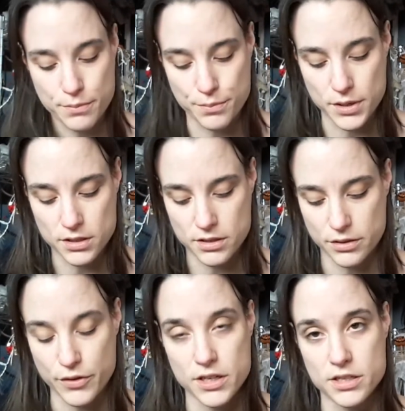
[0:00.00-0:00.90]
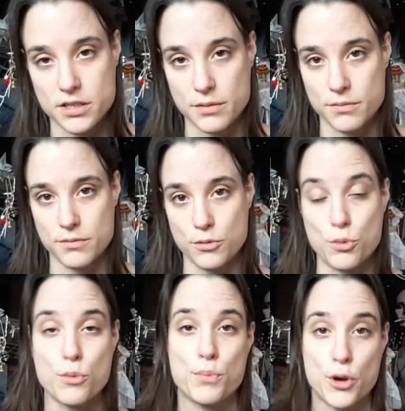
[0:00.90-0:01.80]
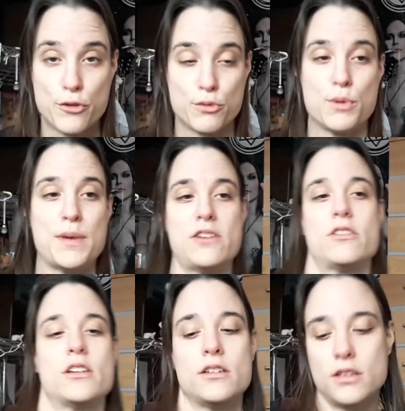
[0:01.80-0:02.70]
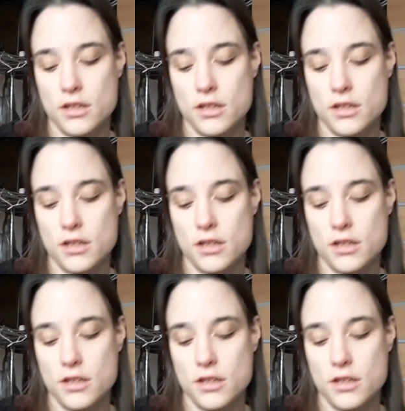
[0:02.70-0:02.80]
but first, both from America.